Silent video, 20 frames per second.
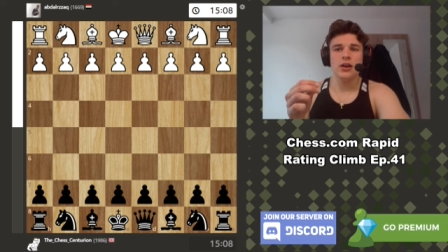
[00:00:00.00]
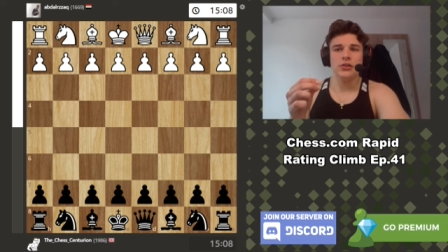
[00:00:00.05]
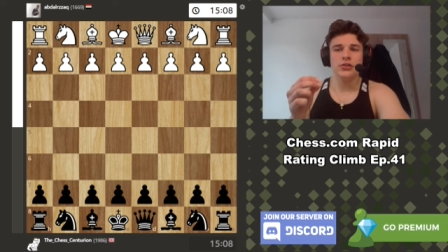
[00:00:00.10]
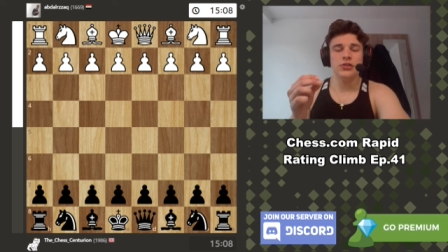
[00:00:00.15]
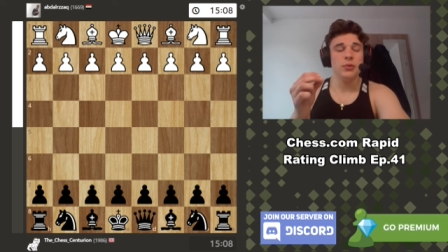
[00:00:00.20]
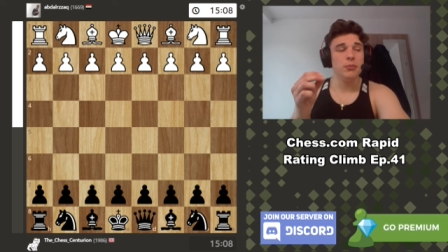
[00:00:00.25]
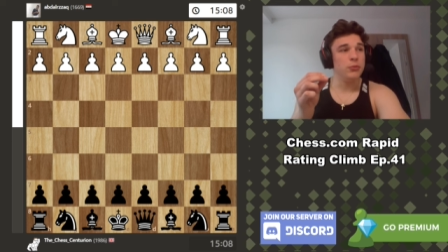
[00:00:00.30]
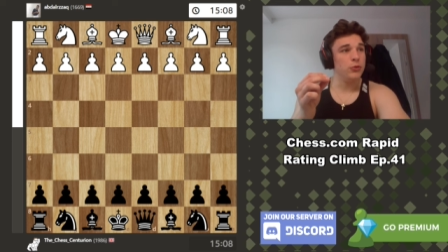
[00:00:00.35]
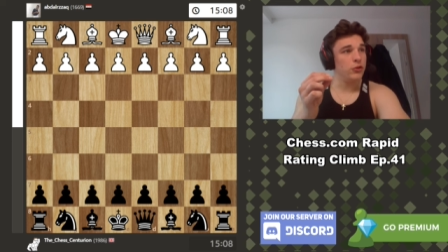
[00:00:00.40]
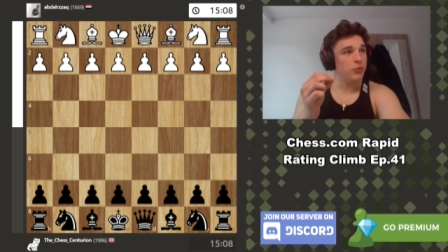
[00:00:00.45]

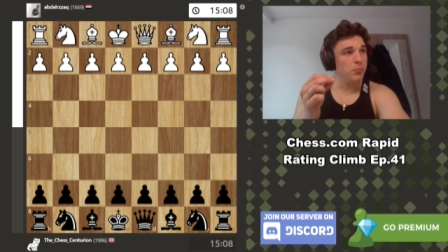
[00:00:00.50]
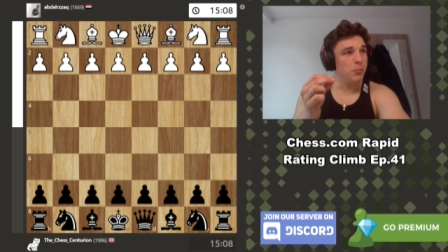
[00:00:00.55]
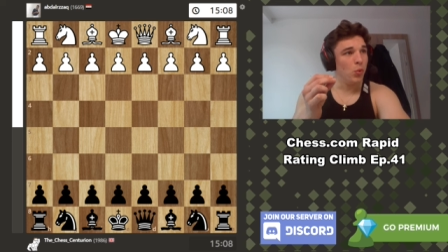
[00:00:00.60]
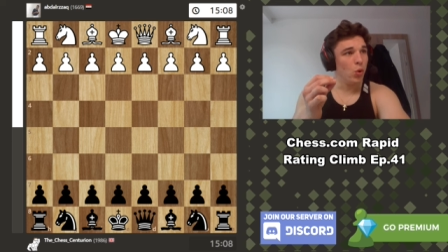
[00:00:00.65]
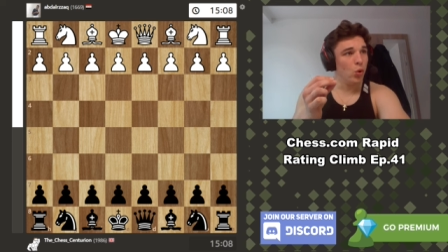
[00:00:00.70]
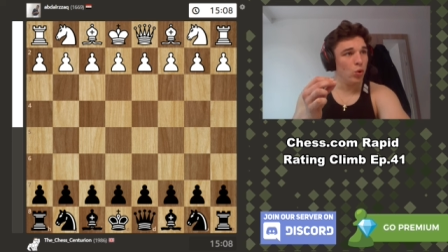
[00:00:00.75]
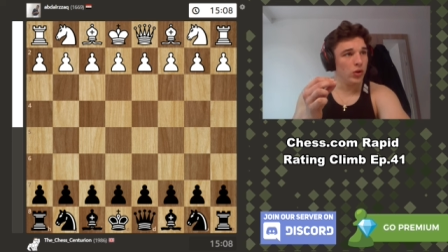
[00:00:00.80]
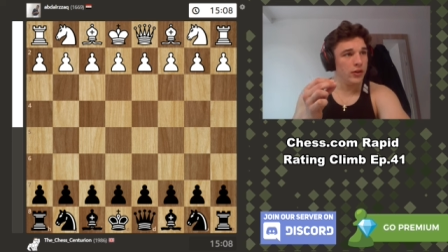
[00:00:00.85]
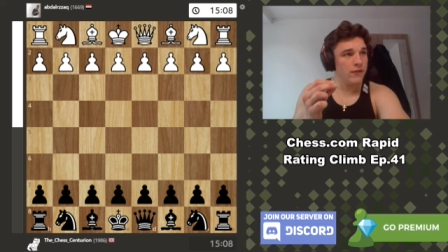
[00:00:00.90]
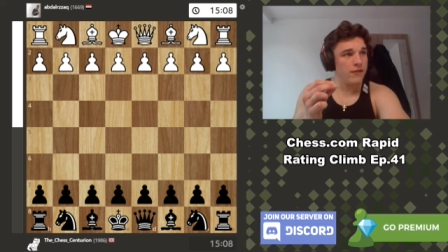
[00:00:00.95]
some
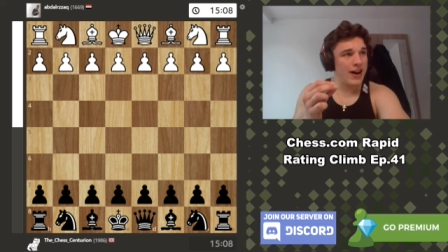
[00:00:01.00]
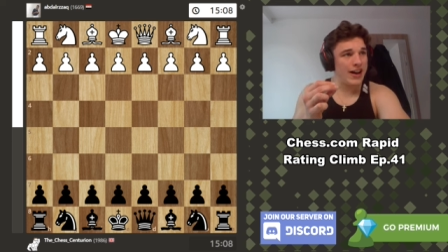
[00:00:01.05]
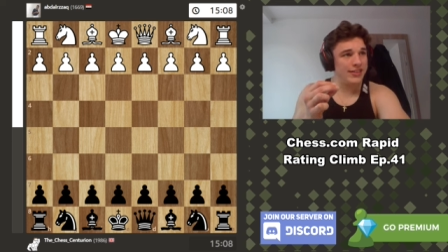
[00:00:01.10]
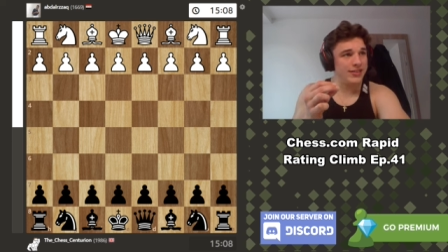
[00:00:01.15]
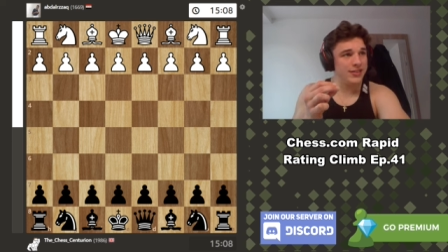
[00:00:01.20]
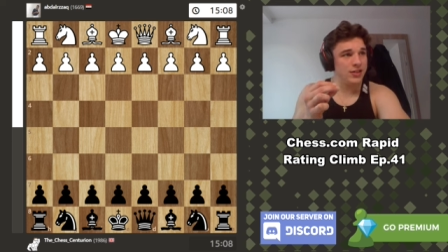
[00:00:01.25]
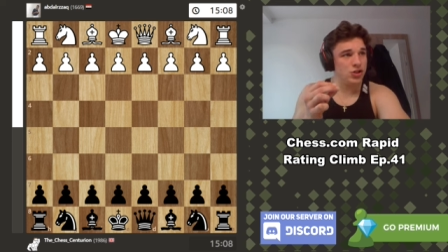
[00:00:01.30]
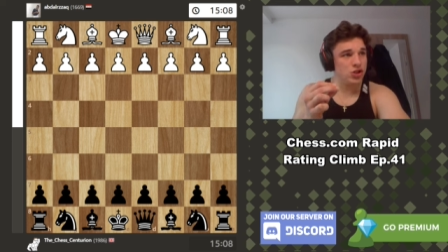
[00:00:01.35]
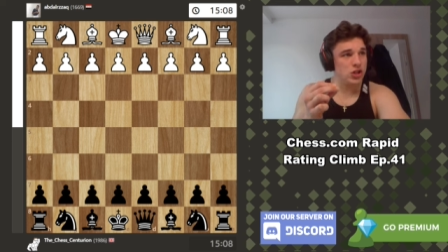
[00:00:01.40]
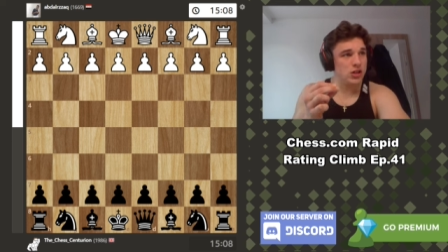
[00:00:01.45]
small
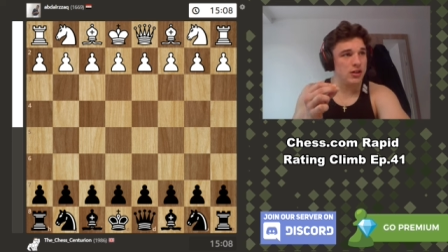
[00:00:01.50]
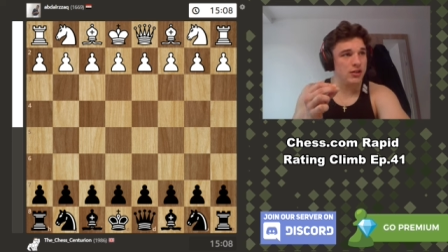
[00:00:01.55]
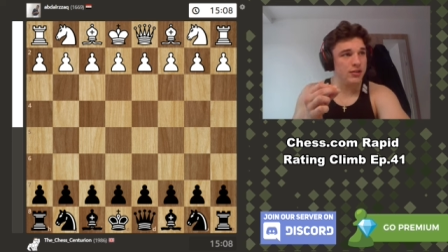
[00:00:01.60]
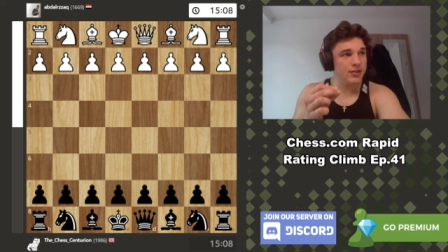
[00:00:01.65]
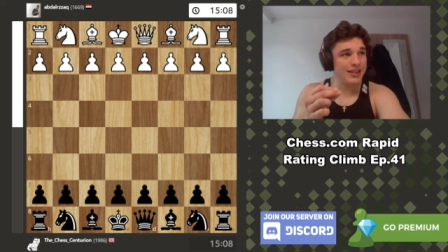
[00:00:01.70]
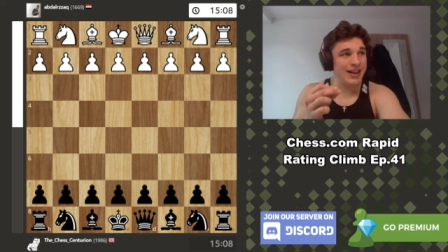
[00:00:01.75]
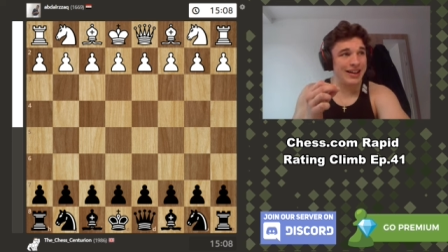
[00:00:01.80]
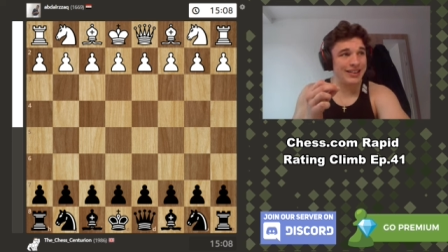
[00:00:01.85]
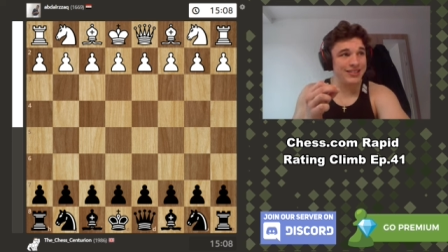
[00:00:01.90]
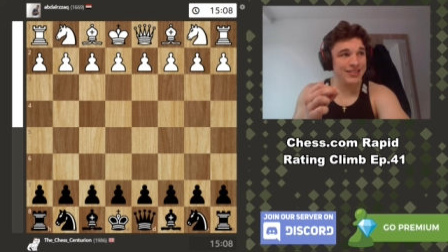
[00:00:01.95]
advantages
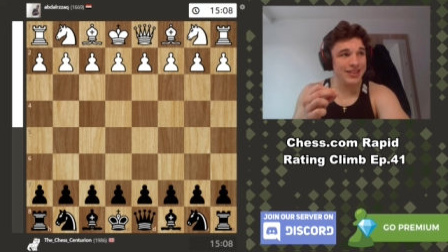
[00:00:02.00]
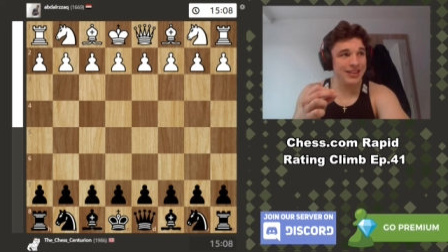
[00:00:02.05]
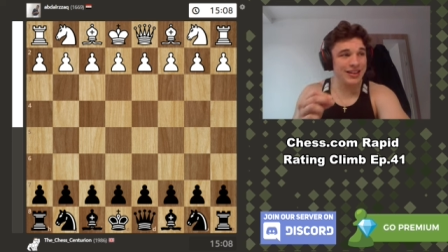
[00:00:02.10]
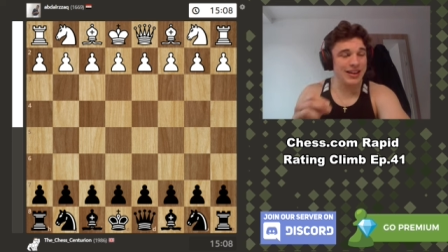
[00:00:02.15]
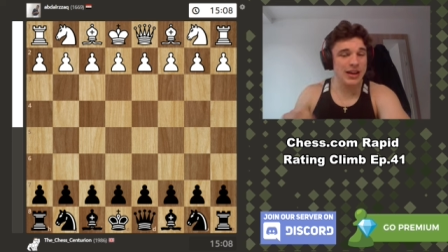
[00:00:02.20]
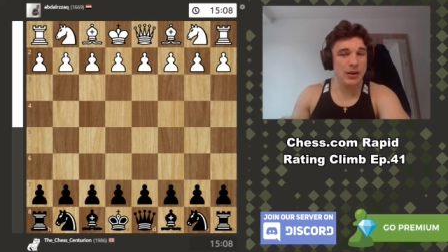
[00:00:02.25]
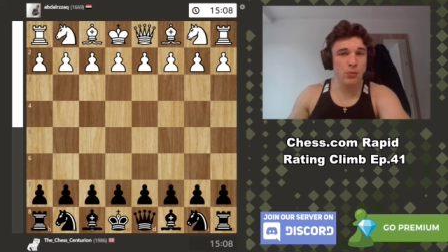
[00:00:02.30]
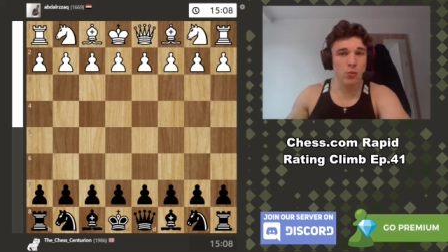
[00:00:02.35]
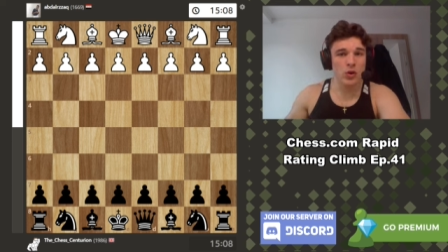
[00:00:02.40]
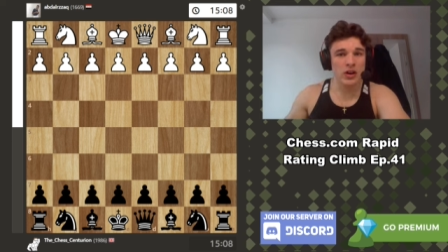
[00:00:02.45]
as the
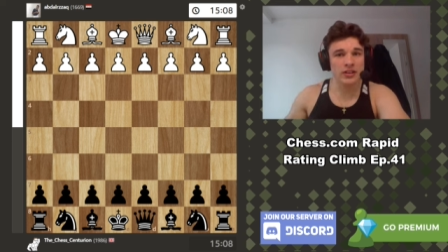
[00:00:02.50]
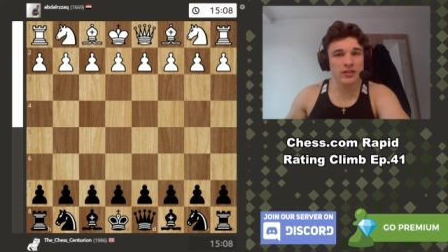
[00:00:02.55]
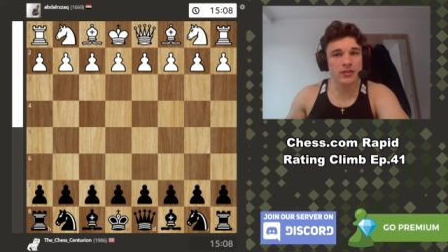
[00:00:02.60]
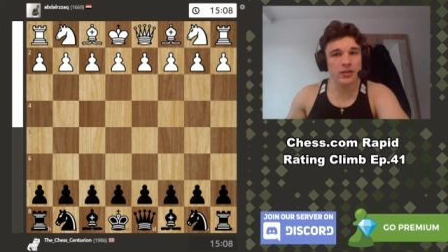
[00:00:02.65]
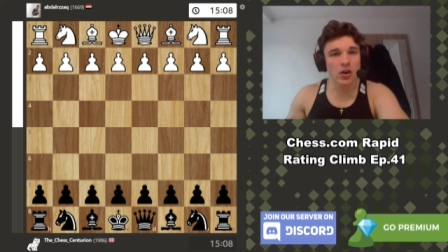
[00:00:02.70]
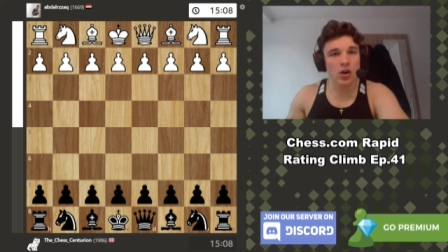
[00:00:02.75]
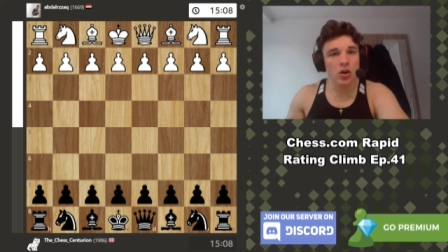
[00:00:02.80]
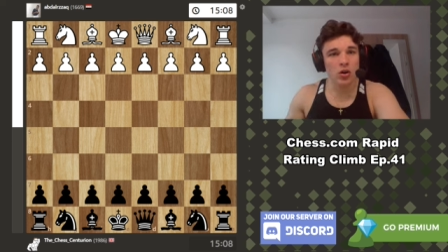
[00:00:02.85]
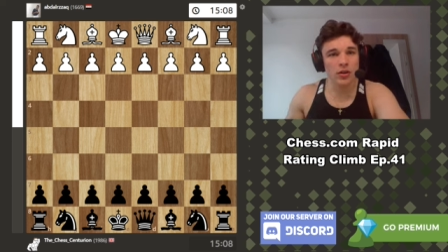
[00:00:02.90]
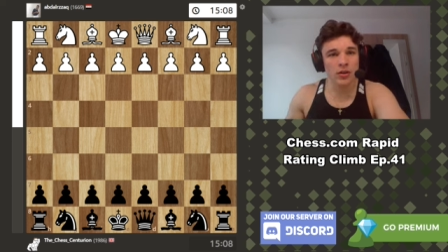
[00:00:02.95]
game went
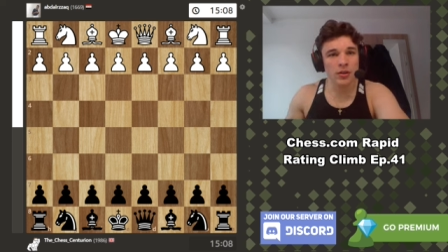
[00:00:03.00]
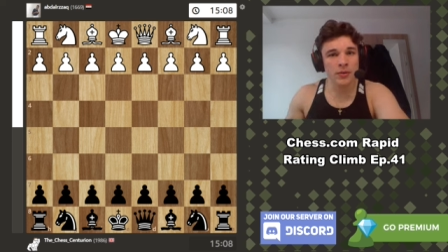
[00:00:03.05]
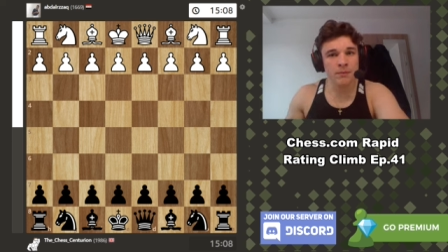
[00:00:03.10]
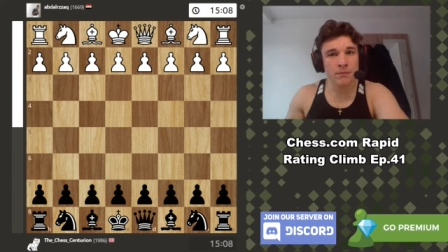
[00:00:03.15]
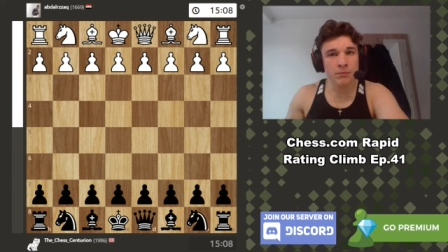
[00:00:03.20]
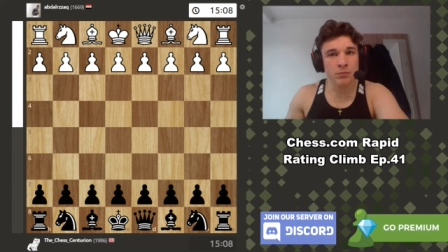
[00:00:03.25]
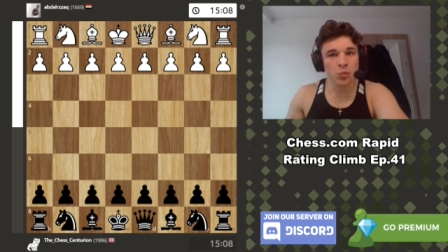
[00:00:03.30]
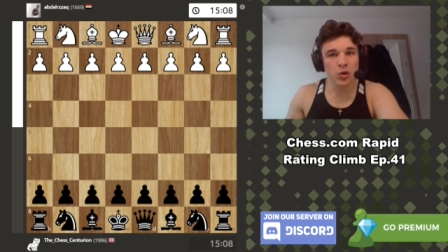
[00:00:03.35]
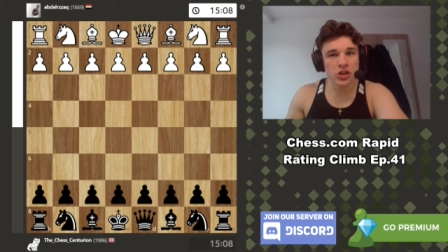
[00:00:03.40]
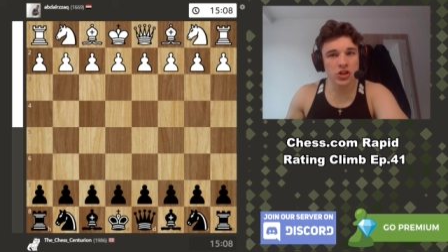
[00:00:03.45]
on,
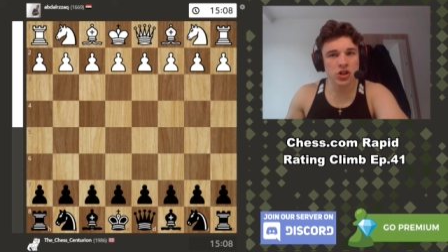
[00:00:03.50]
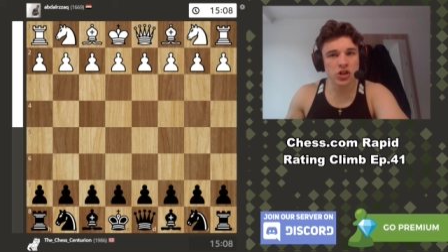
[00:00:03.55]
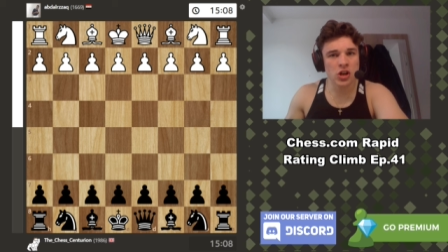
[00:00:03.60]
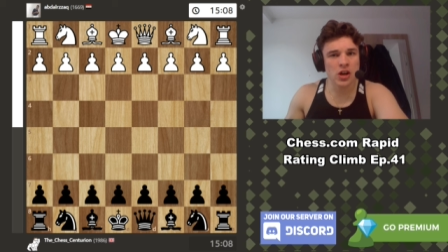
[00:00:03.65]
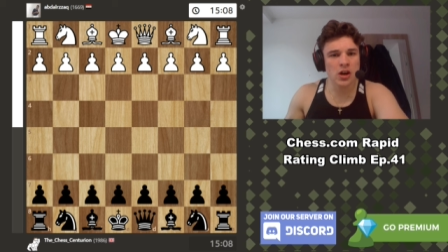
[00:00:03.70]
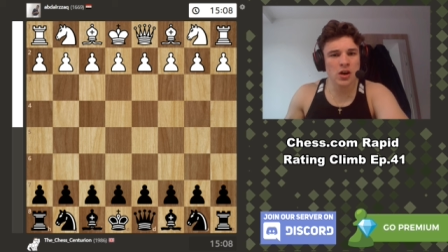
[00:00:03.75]
which